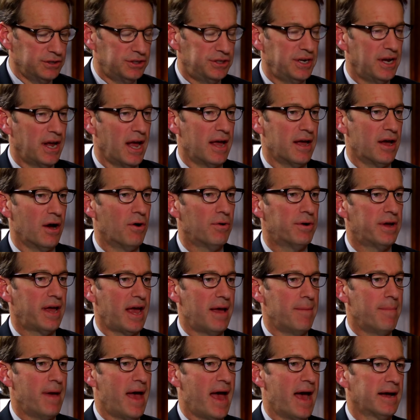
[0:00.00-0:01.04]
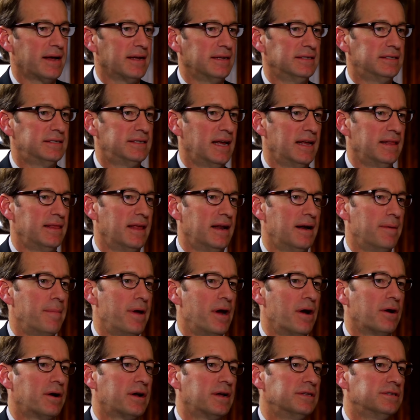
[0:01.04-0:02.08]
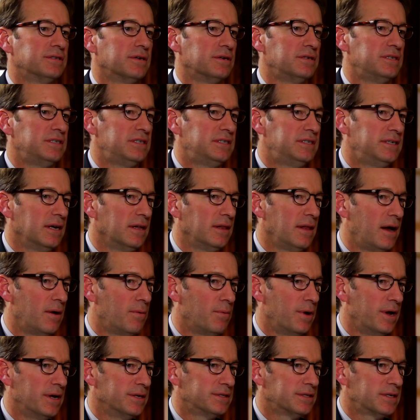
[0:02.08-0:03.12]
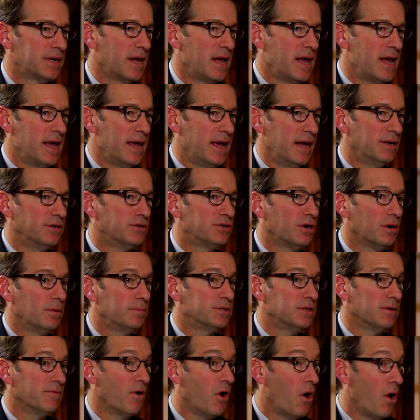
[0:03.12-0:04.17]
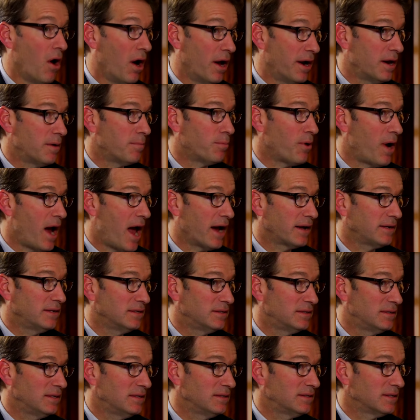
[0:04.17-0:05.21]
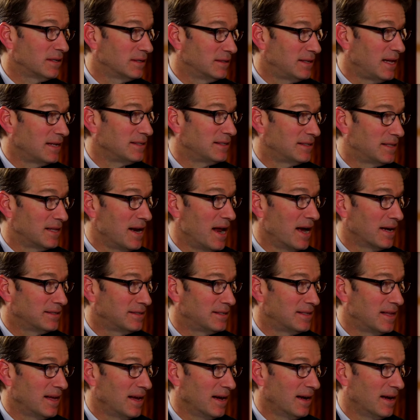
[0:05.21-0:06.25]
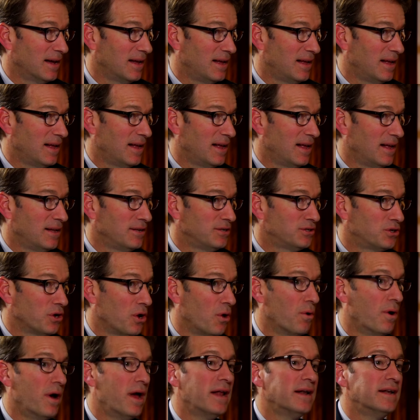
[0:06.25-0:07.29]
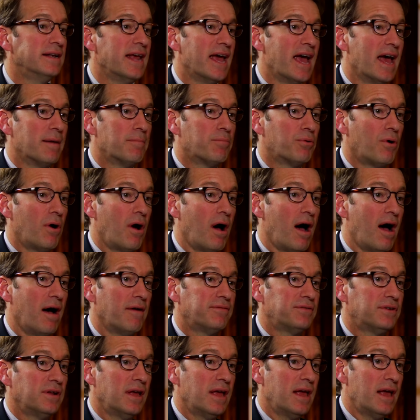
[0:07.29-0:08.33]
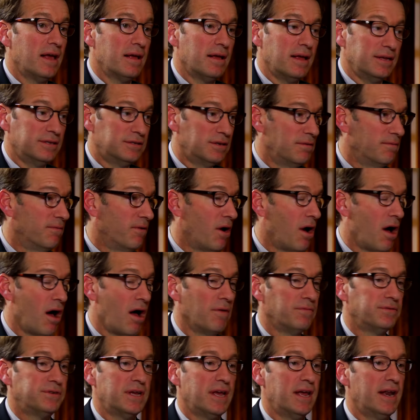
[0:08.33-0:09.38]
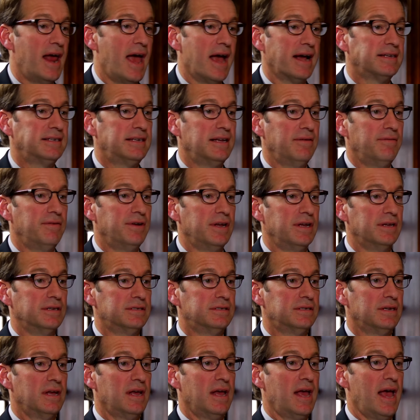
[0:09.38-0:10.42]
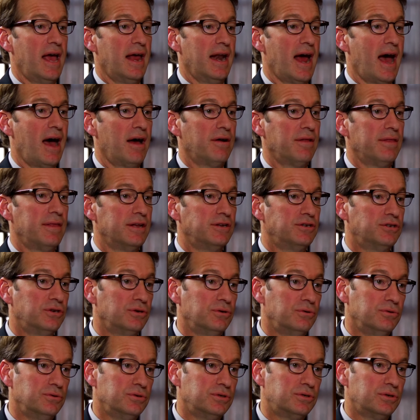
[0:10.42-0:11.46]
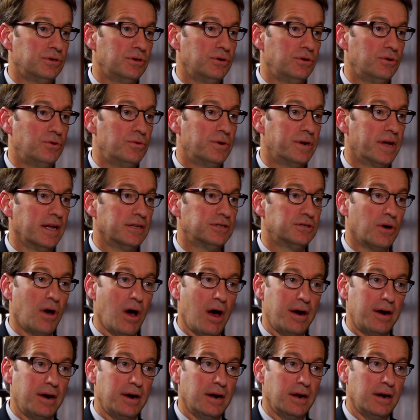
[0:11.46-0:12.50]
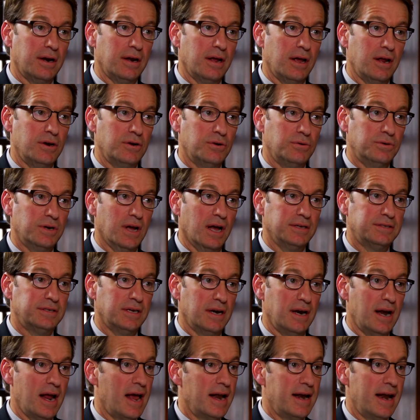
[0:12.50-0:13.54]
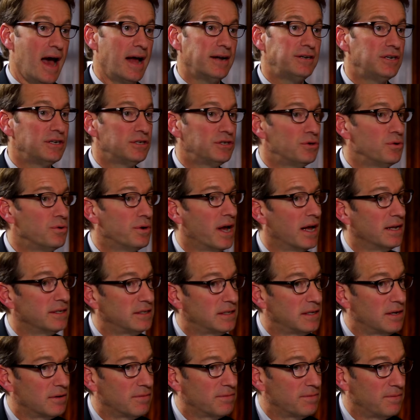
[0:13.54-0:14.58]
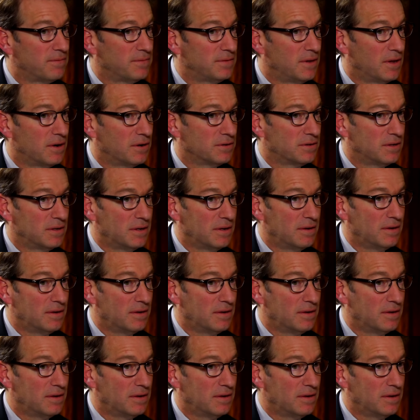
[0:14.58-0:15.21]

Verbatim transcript: GAO came back and said that Americans are still at risk in terms of audit practices, because that's the next thing. So Dan Proft is involved in activities, and how do they choose who gets audited and who doesn't? Not just who gets their